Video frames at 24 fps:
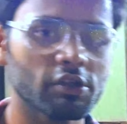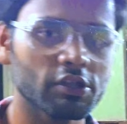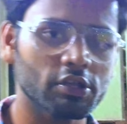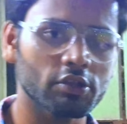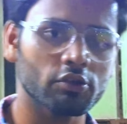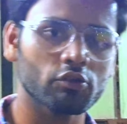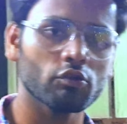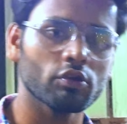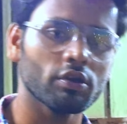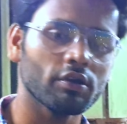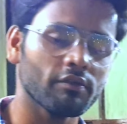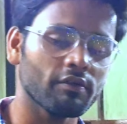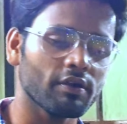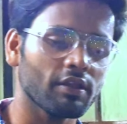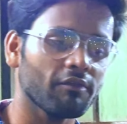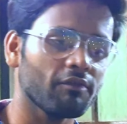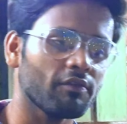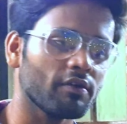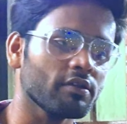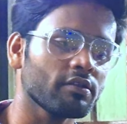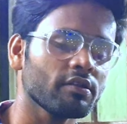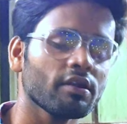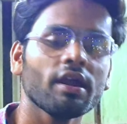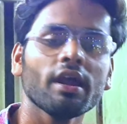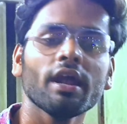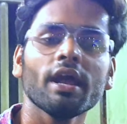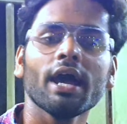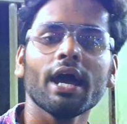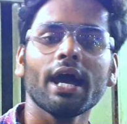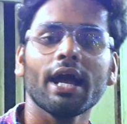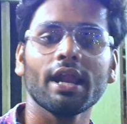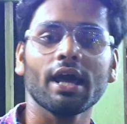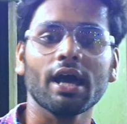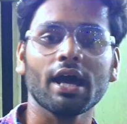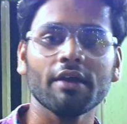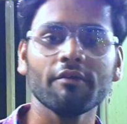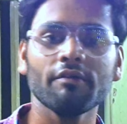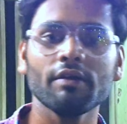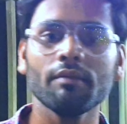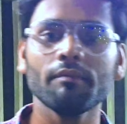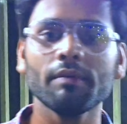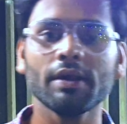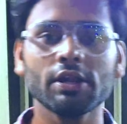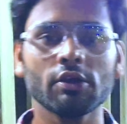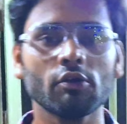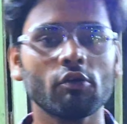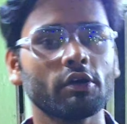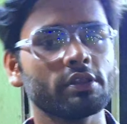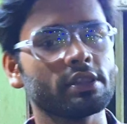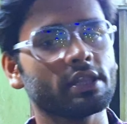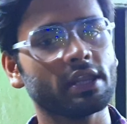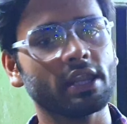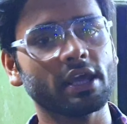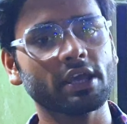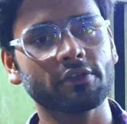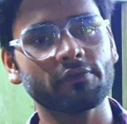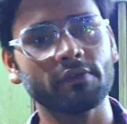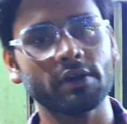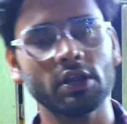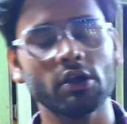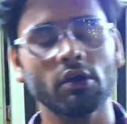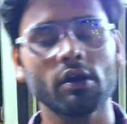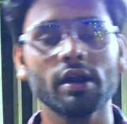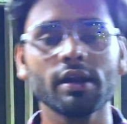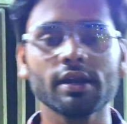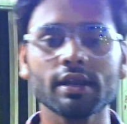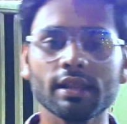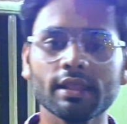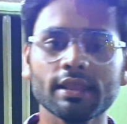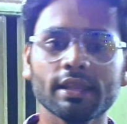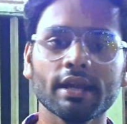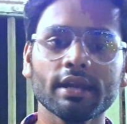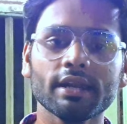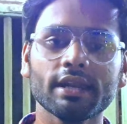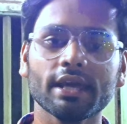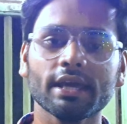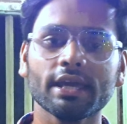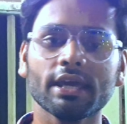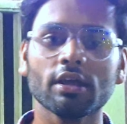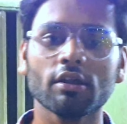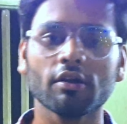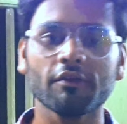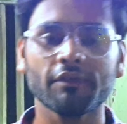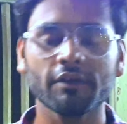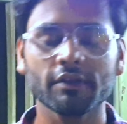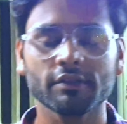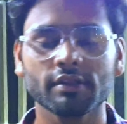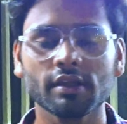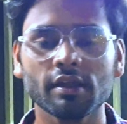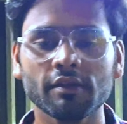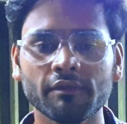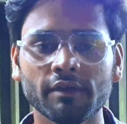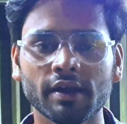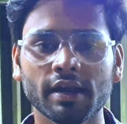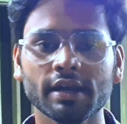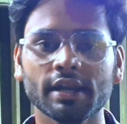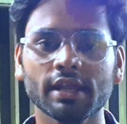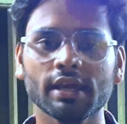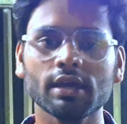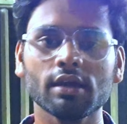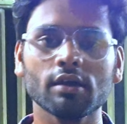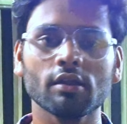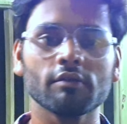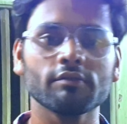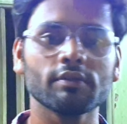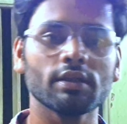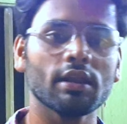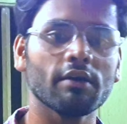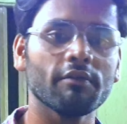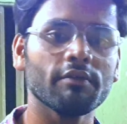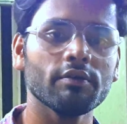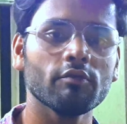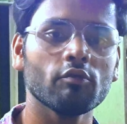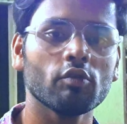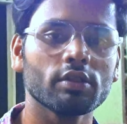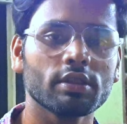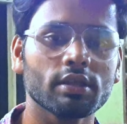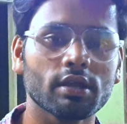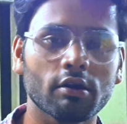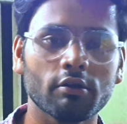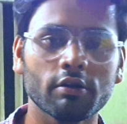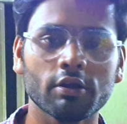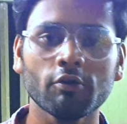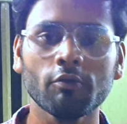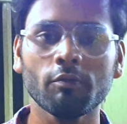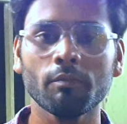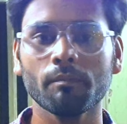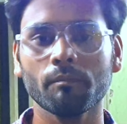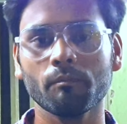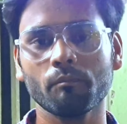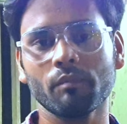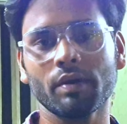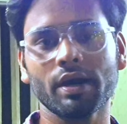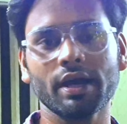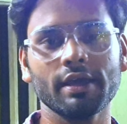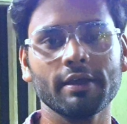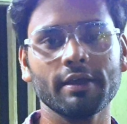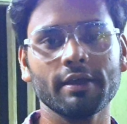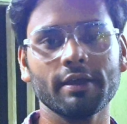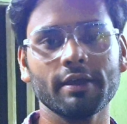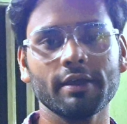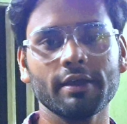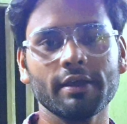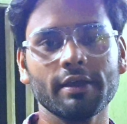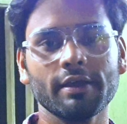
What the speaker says: reaches to you very first. And I will meet you on the next video. Until then, take care of yourself and take care of the loving ones around you. Bye.